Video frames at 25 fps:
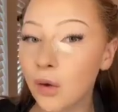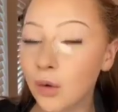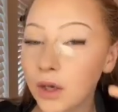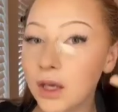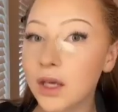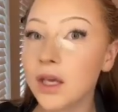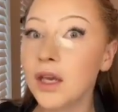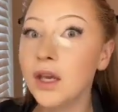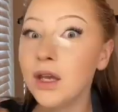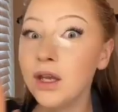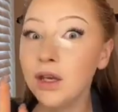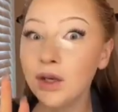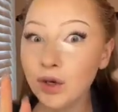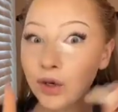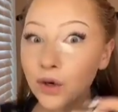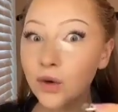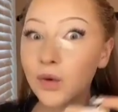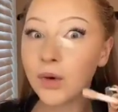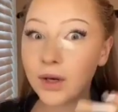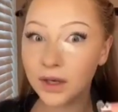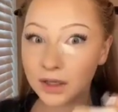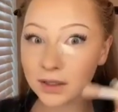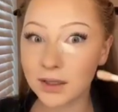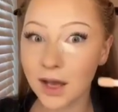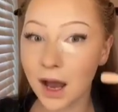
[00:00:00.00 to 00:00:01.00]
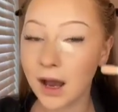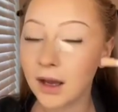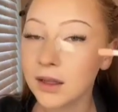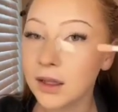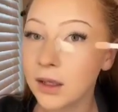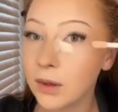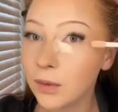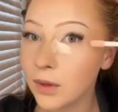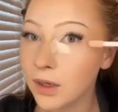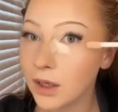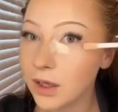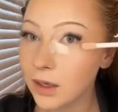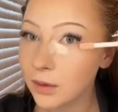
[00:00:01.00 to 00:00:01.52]
he knew
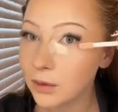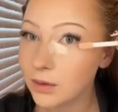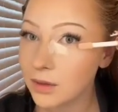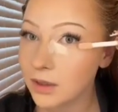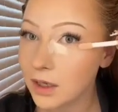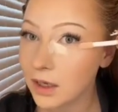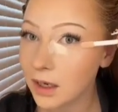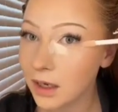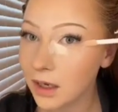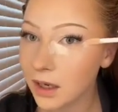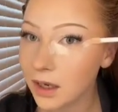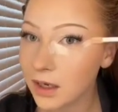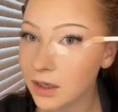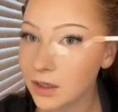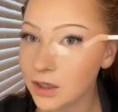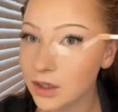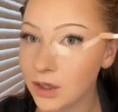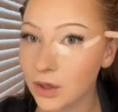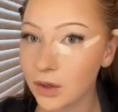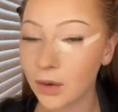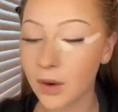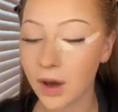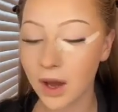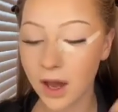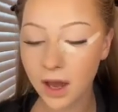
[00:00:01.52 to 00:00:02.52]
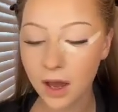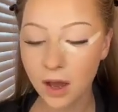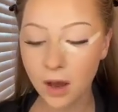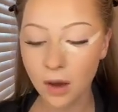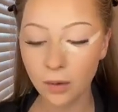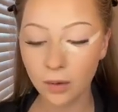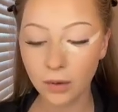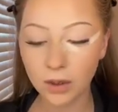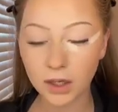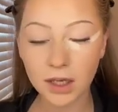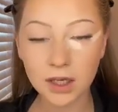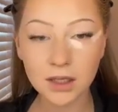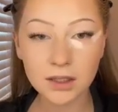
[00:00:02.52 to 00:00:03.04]
exactly what he was getting into.
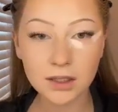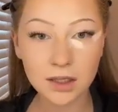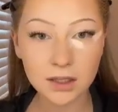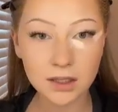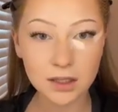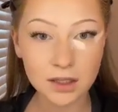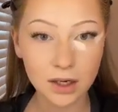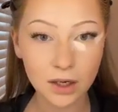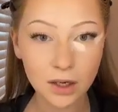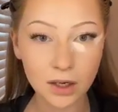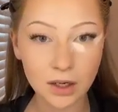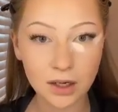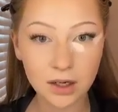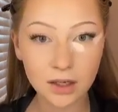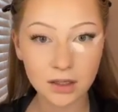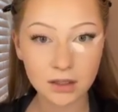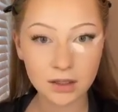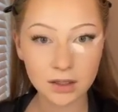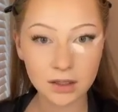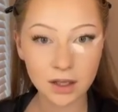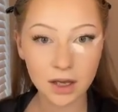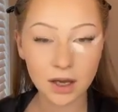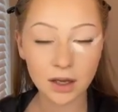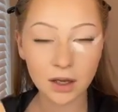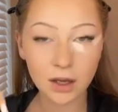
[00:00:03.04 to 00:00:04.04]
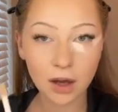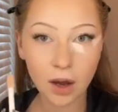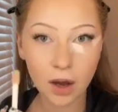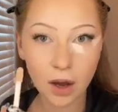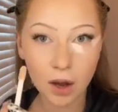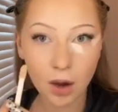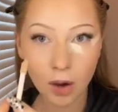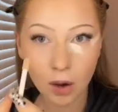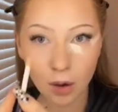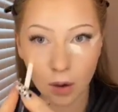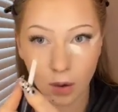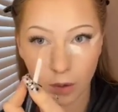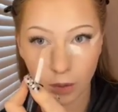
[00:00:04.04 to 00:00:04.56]
Well, he sits there and he's like,
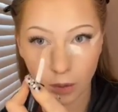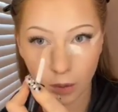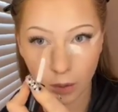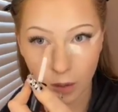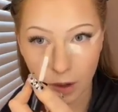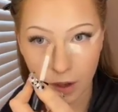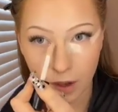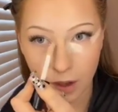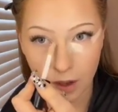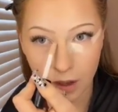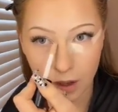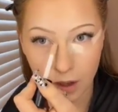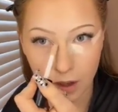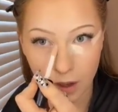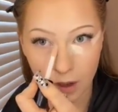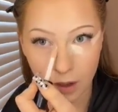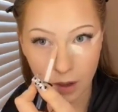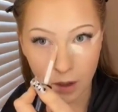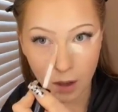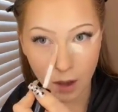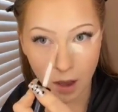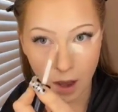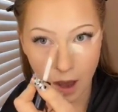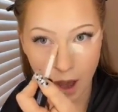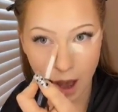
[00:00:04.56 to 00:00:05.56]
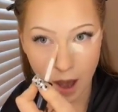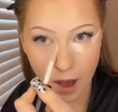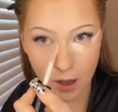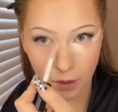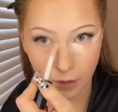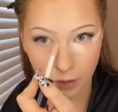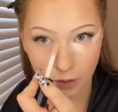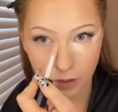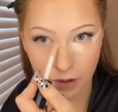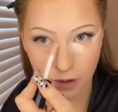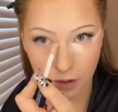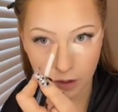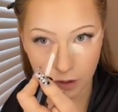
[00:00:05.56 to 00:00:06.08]
oh, I
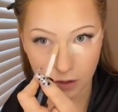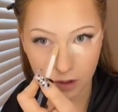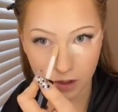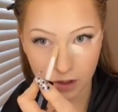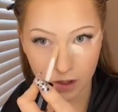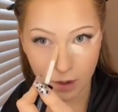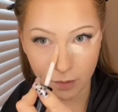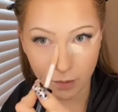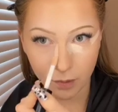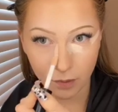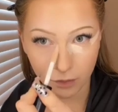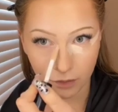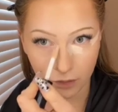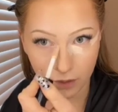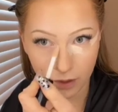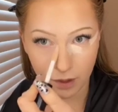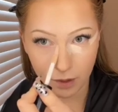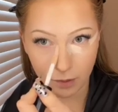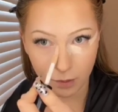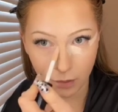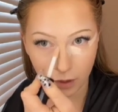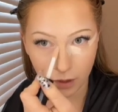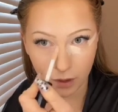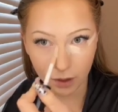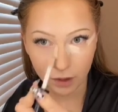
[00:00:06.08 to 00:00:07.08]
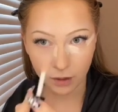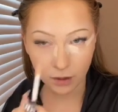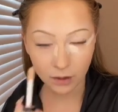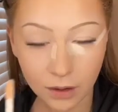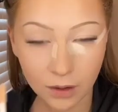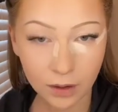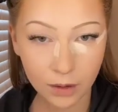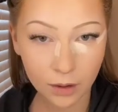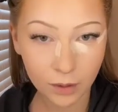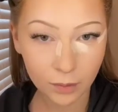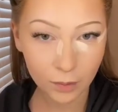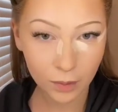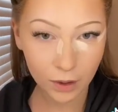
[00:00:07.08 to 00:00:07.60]
don't think you should come over anymore
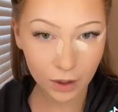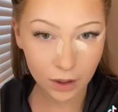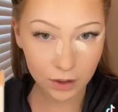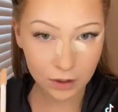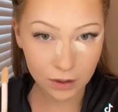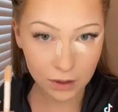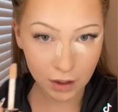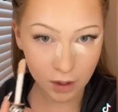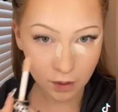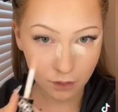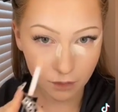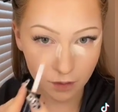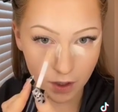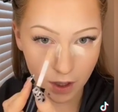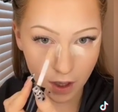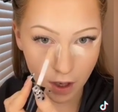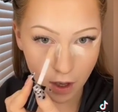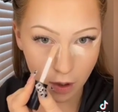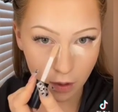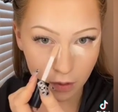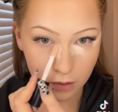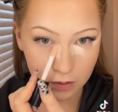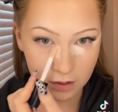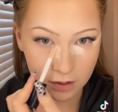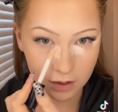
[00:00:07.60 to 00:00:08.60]
because of the videos.